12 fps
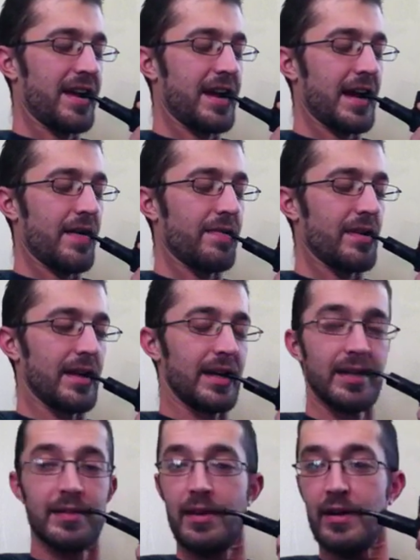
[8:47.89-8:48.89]

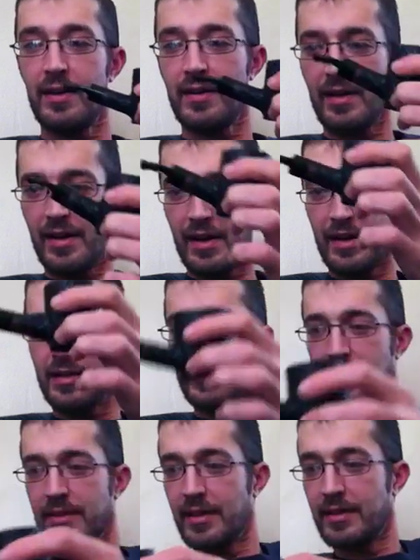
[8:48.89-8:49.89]
definitely. I
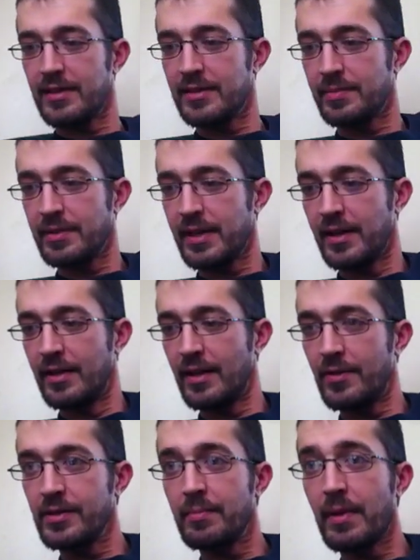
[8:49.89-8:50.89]
actually had this plan.
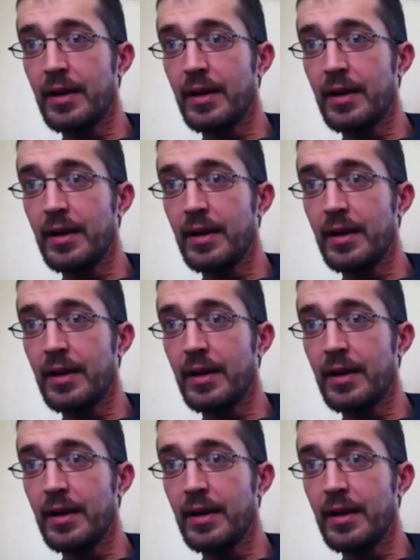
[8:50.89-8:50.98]
Logan